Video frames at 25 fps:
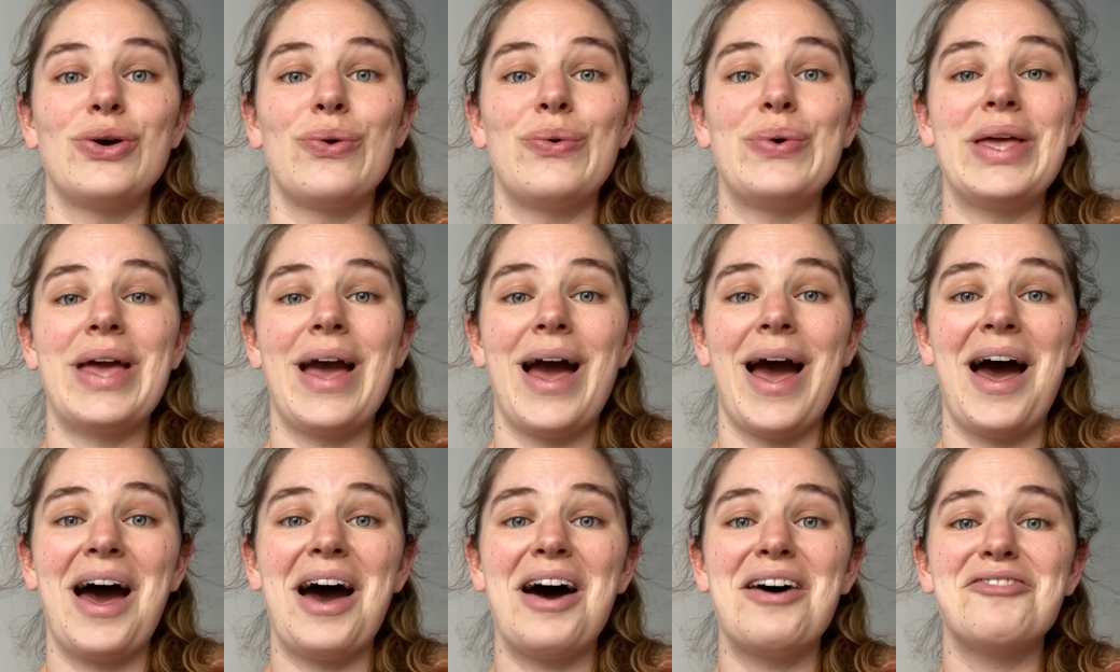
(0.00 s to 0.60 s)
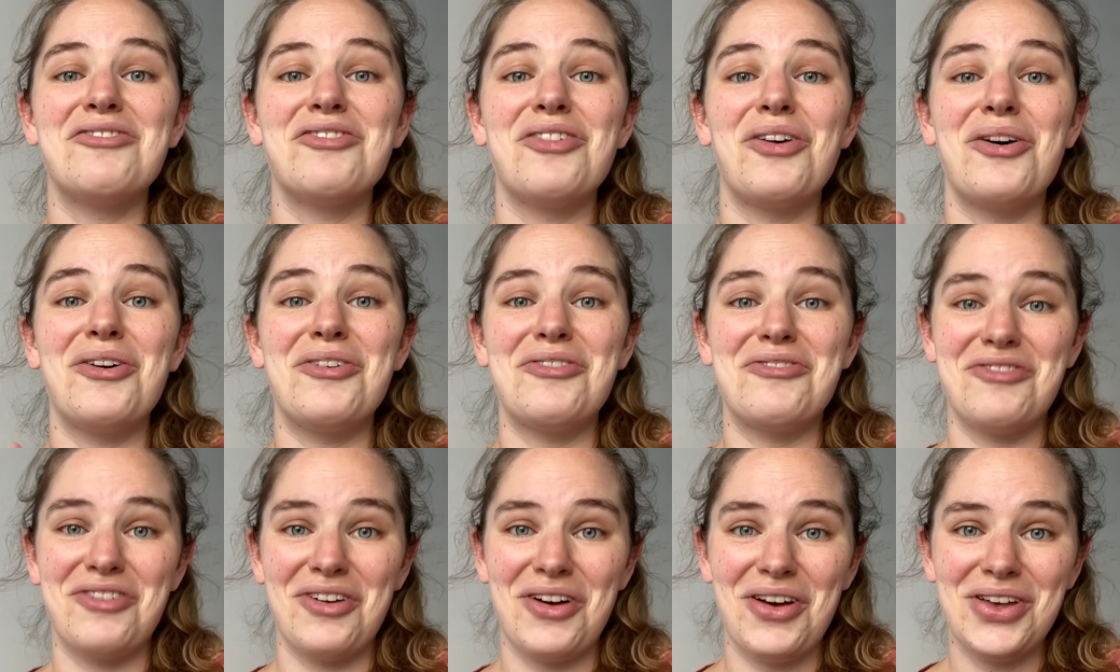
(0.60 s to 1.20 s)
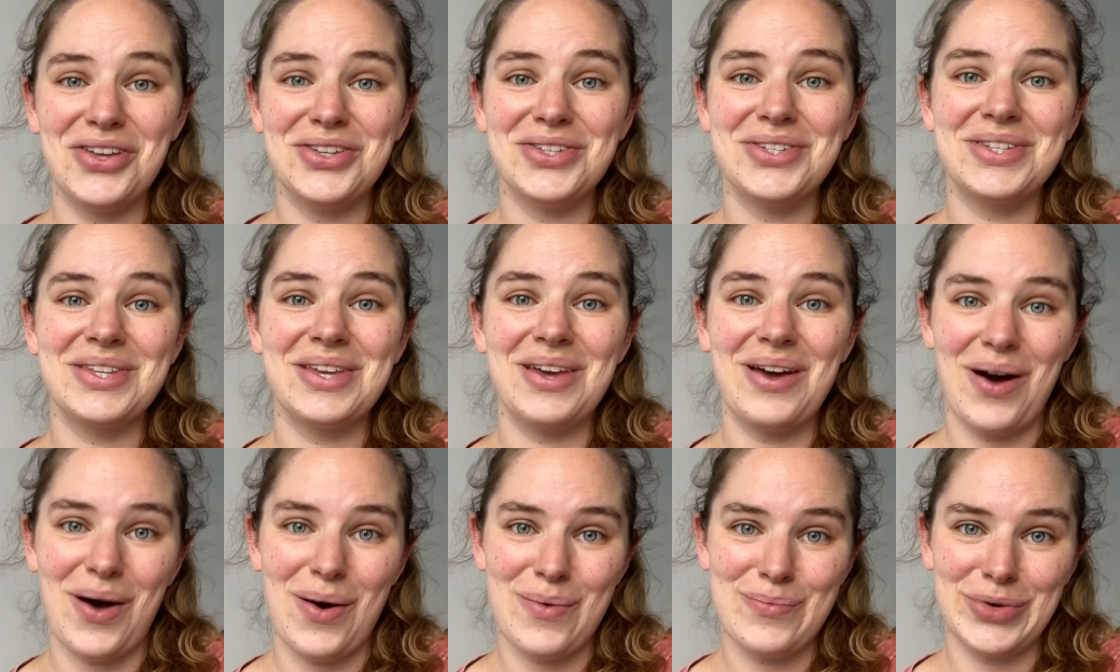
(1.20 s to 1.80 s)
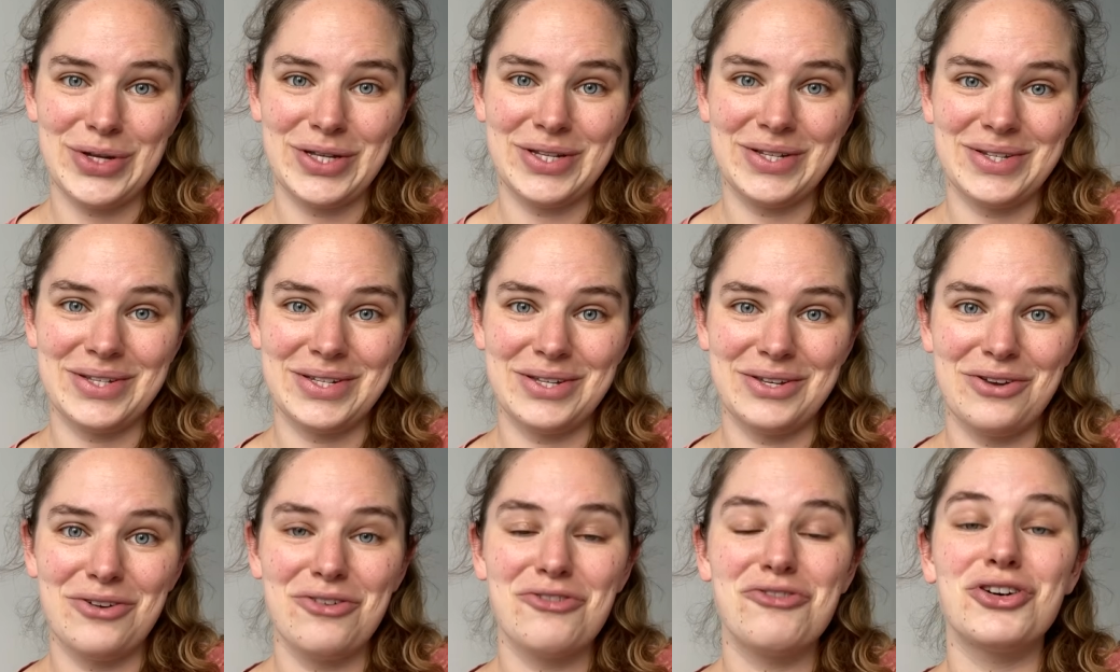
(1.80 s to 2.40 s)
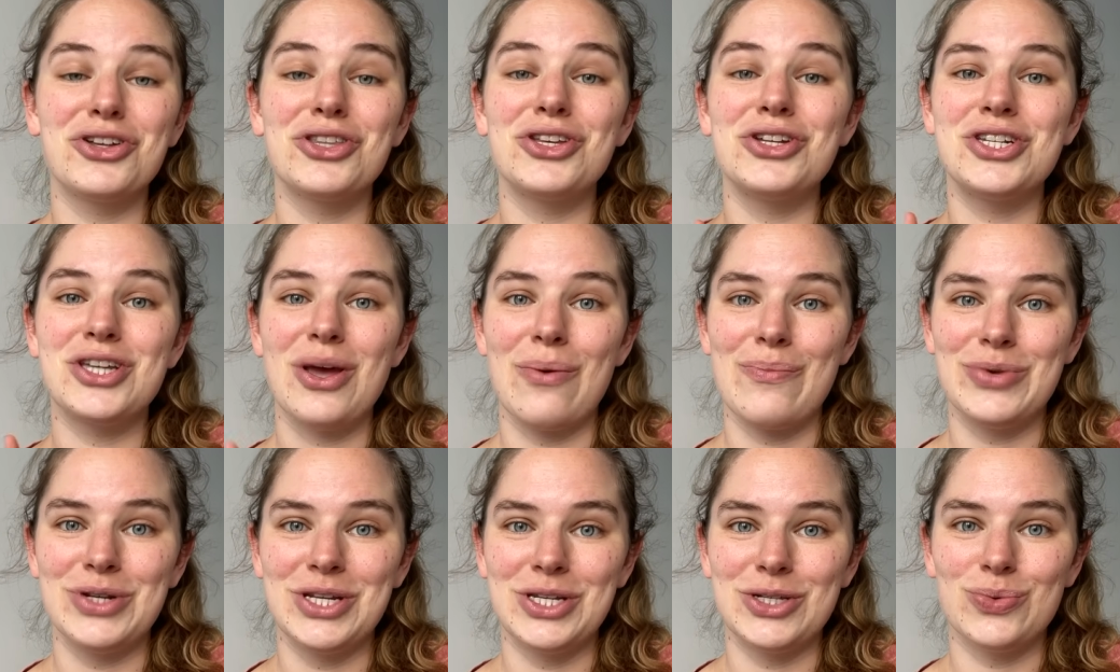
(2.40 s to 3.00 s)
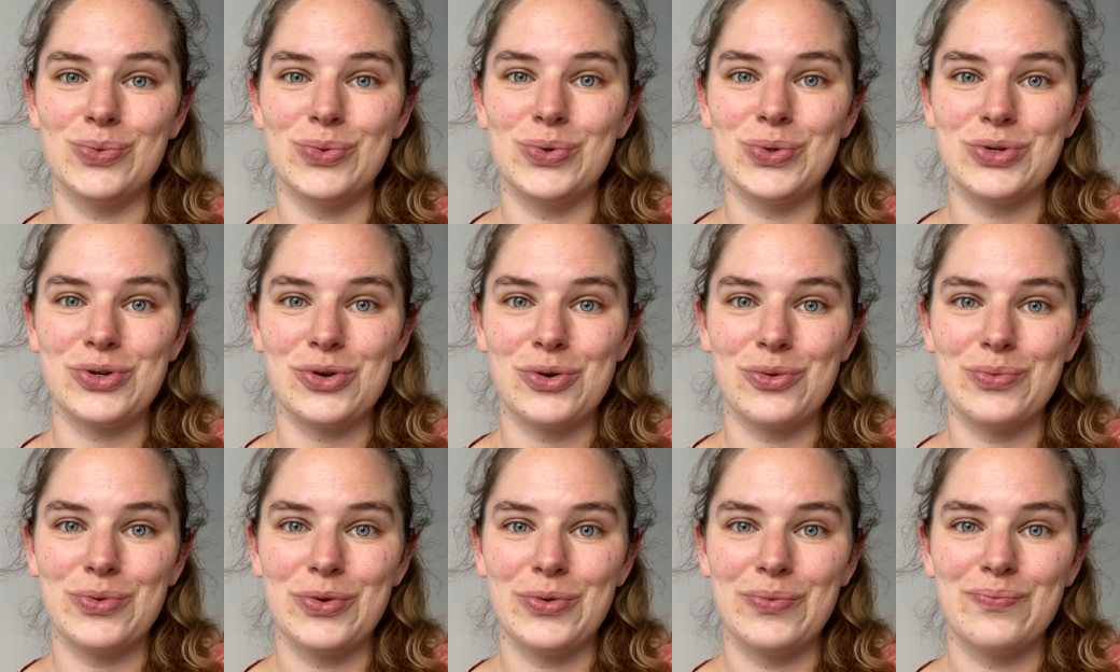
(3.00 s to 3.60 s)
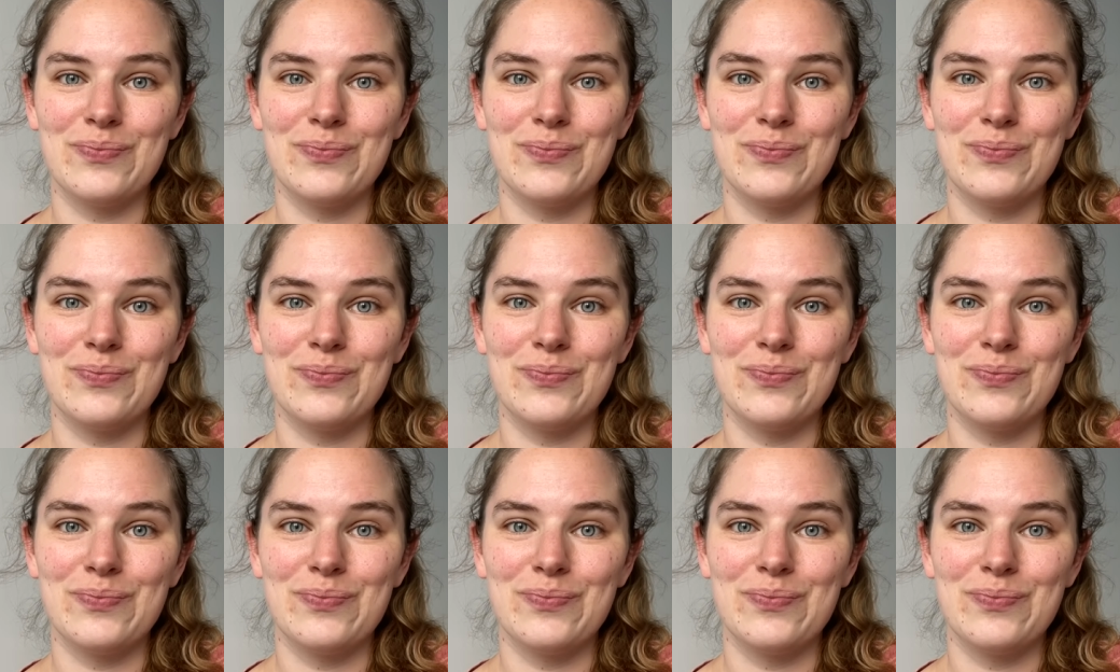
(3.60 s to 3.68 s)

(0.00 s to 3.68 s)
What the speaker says: we have our first garment for the Japanese wardrobe.